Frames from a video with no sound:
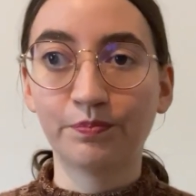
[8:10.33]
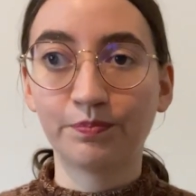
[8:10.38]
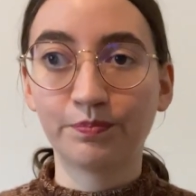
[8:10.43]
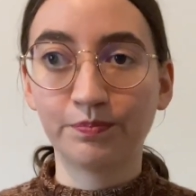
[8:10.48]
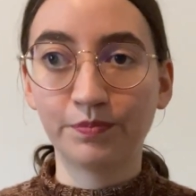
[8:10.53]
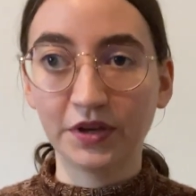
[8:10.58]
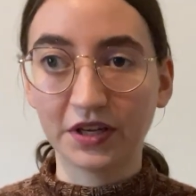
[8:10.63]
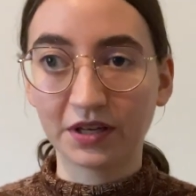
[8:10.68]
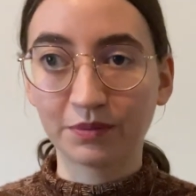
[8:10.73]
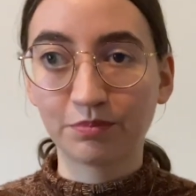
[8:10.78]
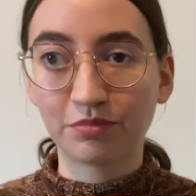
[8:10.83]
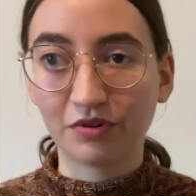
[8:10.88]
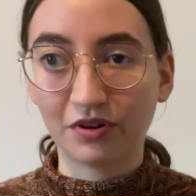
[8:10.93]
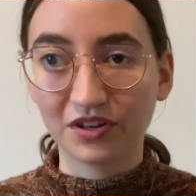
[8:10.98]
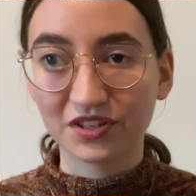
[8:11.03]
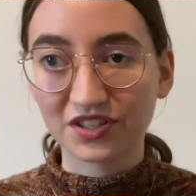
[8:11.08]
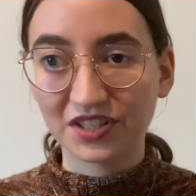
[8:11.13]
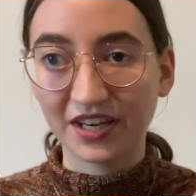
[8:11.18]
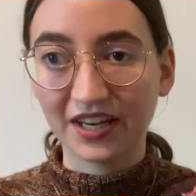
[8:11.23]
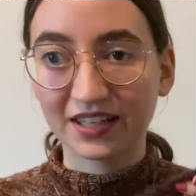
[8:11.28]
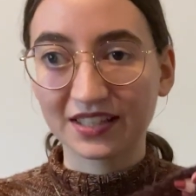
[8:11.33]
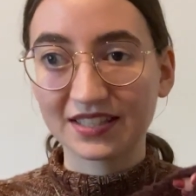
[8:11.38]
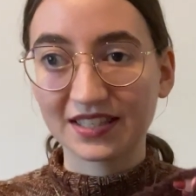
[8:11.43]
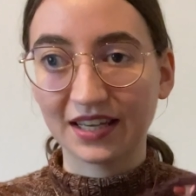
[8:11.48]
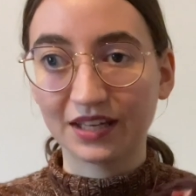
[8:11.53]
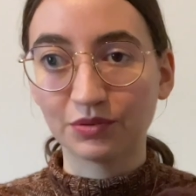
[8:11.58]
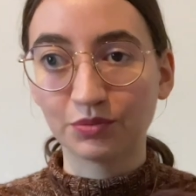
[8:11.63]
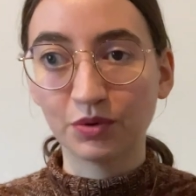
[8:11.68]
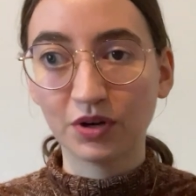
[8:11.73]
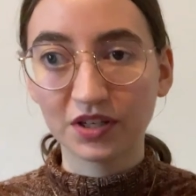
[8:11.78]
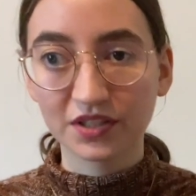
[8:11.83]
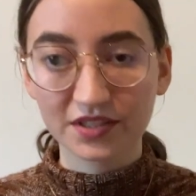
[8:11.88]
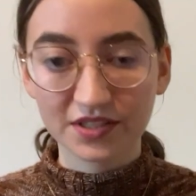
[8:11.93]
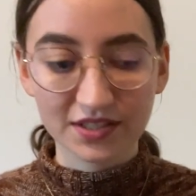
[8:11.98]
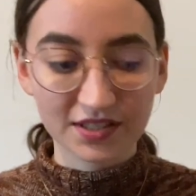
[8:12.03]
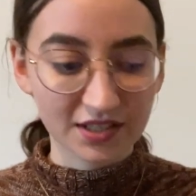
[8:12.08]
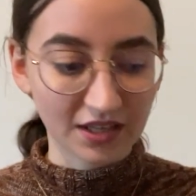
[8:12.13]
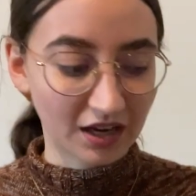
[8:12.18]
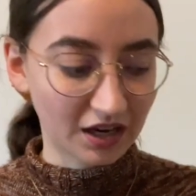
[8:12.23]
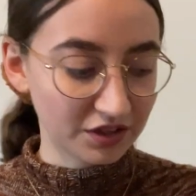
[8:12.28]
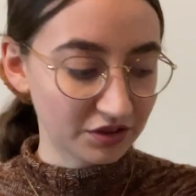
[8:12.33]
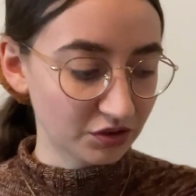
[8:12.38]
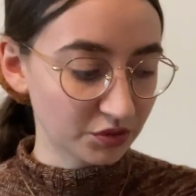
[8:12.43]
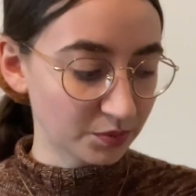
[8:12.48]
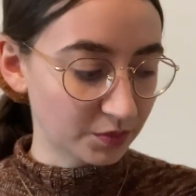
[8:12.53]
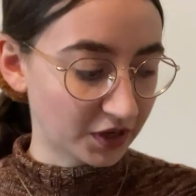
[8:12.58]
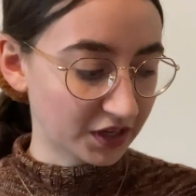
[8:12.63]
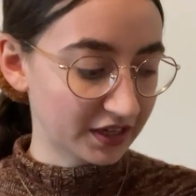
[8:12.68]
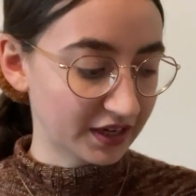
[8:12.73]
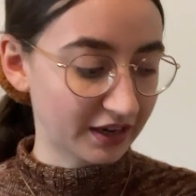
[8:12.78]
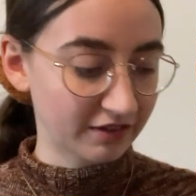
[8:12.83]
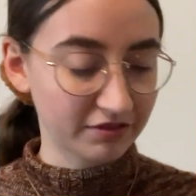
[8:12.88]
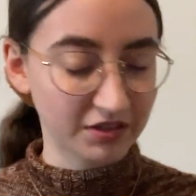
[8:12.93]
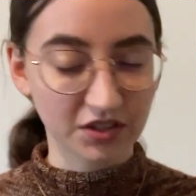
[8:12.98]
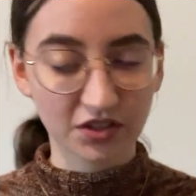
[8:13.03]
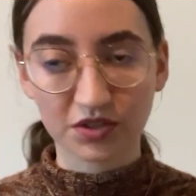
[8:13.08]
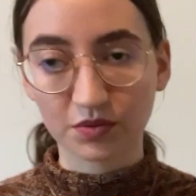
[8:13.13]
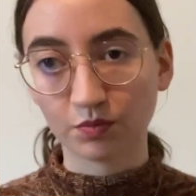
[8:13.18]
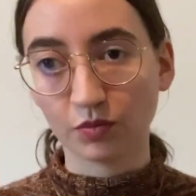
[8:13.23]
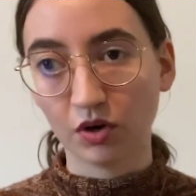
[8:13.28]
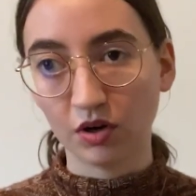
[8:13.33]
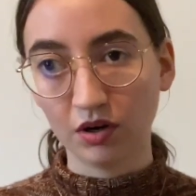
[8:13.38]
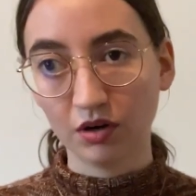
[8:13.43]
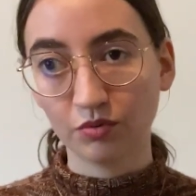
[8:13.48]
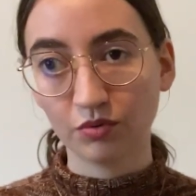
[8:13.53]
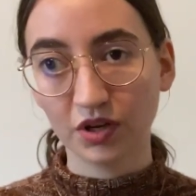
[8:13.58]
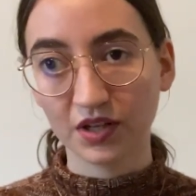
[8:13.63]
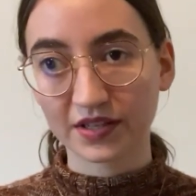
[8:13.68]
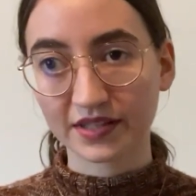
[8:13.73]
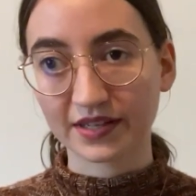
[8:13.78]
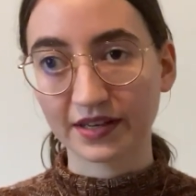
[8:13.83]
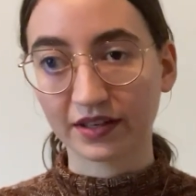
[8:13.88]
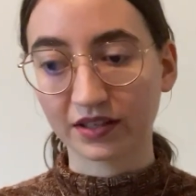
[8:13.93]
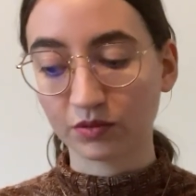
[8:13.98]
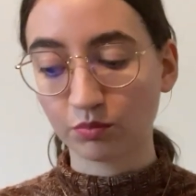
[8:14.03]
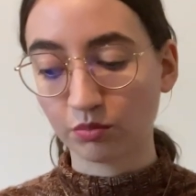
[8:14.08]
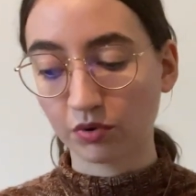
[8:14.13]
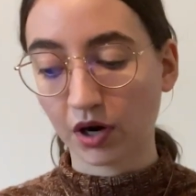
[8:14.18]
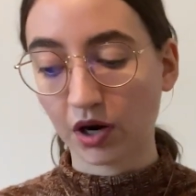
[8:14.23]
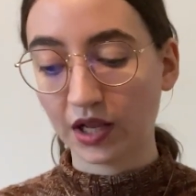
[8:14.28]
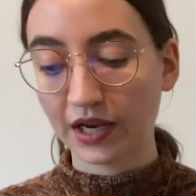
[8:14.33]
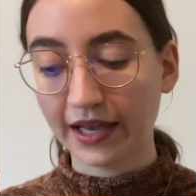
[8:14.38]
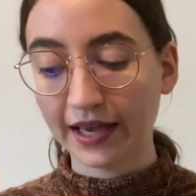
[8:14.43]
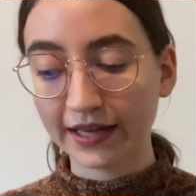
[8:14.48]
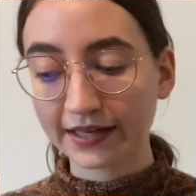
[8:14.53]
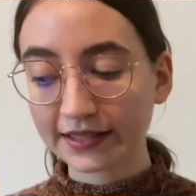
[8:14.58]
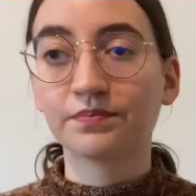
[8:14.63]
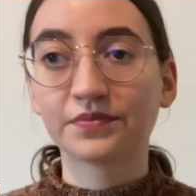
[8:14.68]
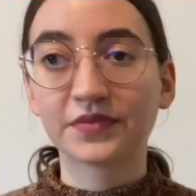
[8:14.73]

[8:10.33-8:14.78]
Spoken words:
big projects at once. I don't mind having smaller ones like the bralette